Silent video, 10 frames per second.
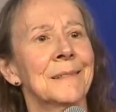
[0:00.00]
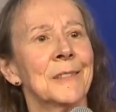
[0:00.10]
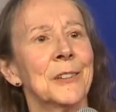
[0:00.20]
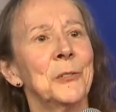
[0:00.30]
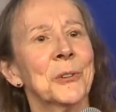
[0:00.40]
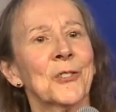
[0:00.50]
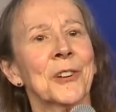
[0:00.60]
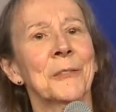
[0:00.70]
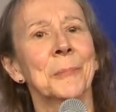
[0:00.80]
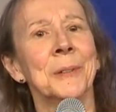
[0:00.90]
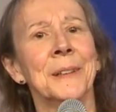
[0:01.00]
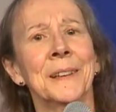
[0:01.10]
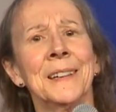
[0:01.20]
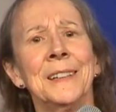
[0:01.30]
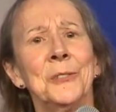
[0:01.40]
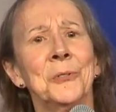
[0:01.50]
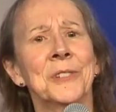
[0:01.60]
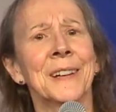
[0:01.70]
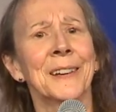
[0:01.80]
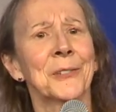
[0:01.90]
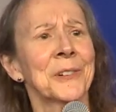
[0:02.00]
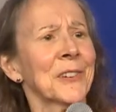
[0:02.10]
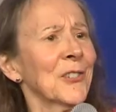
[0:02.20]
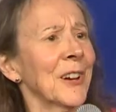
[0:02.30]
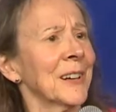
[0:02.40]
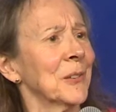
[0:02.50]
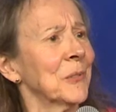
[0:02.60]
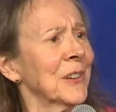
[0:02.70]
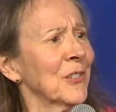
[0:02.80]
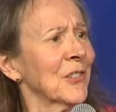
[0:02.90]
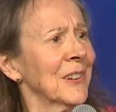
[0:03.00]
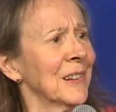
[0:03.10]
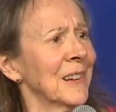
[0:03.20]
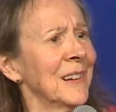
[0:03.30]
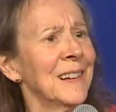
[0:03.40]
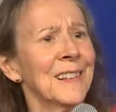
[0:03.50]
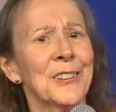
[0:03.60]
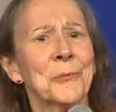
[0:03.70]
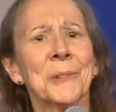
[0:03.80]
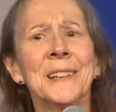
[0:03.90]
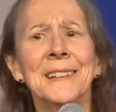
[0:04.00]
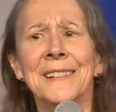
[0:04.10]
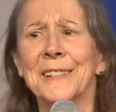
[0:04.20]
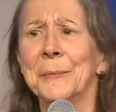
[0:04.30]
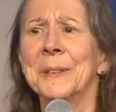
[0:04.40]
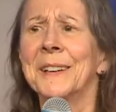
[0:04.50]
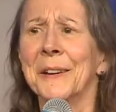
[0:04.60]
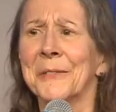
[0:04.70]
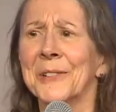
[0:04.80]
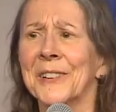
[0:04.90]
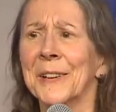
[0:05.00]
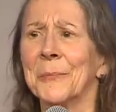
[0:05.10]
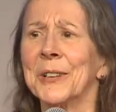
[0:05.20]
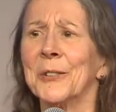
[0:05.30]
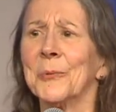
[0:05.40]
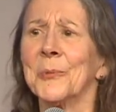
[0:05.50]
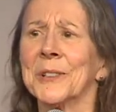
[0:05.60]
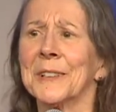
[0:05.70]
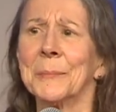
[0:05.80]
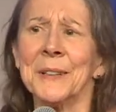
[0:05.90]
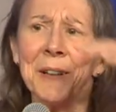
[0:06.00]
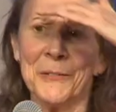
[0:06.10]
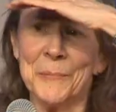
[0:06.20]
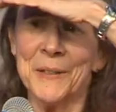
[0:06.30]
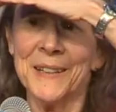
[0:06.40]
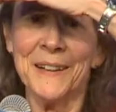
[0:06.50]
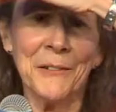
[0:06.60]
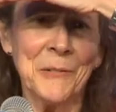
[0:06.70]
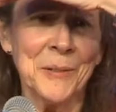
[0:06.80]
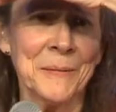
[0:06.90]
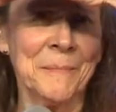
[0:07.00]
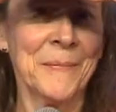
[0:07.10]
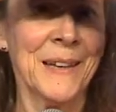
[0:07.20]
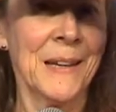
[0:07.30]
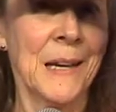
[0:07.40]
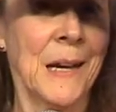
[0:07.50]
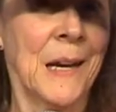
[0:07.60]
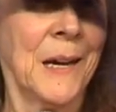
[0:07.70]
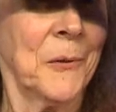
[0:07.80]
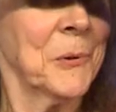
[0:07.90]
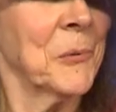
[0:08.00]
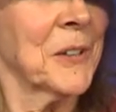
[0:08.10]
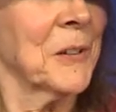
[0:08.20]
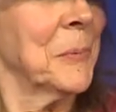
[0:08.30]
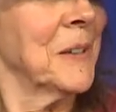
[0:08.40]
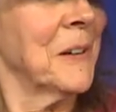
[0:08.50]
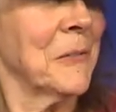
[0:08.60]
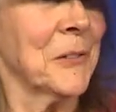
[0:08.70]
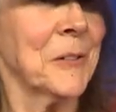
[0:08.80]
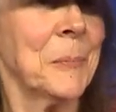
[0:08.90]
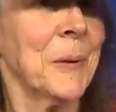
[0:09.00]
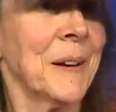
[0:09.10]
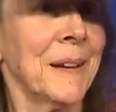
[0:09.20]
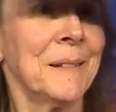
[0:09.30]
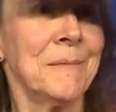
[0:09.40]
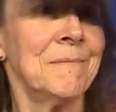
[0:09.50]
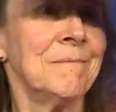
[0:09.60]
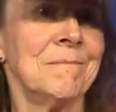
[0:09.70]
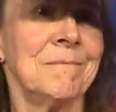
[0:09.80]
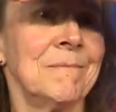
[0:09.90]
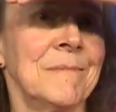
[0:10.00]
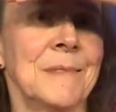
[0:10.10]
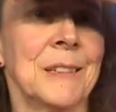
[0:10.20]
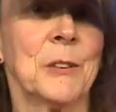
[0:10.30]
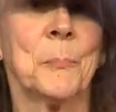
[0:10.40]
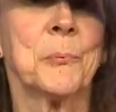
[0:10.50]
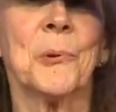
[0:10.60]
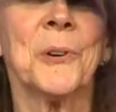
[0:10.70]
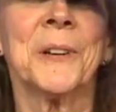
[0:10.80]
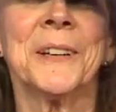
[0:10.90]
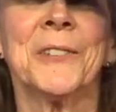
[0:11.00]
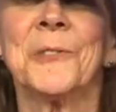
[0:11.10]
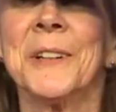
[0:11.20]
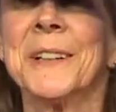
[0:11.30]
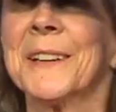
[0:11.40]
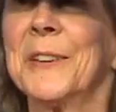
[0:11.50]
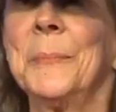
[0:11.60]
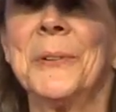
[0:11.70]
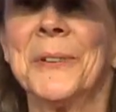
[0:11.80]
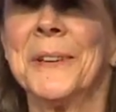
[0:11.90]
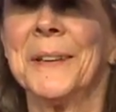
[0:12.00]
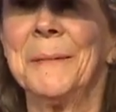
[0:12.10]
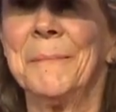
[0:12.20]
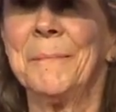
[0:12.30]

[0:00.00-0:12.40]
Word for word: The US government and the EU together decided this, this really needs to be governed, and we don't want it to be governed by a government we wanted to be governed by the broad internet community.